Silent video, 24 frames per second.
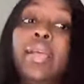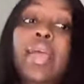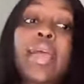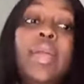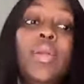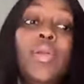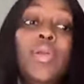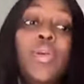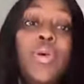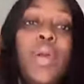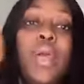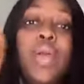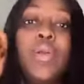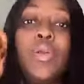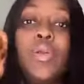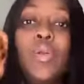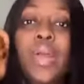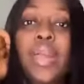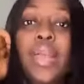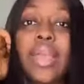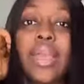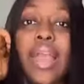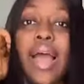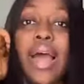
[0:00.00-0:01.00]
Hello.
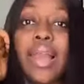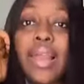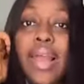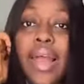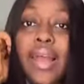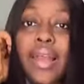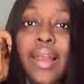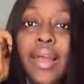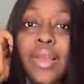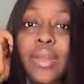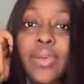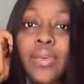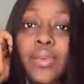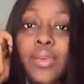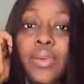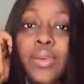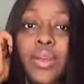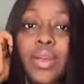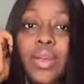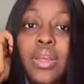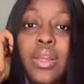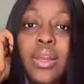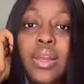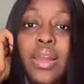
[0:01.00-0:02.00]
Hey, online.
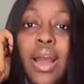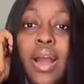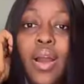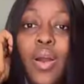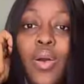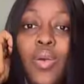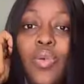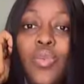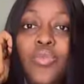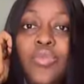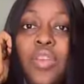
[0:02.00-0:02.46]
No, now